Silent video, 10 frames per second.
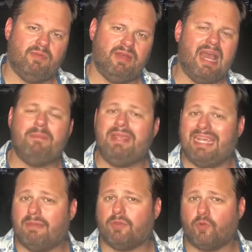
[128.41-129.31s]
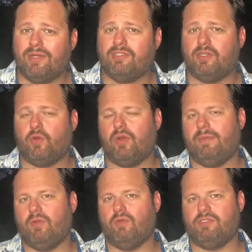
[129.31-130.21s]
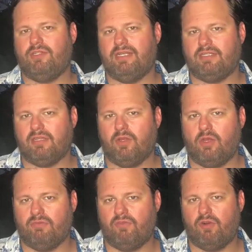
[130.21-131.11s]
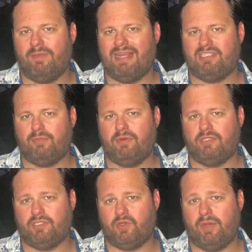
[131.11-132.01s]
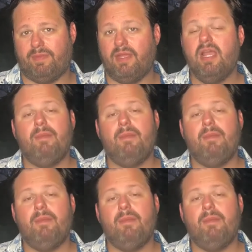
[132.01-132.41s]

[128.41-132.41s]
not being able to reach an agreement once you get to the long form asset purchase agreement,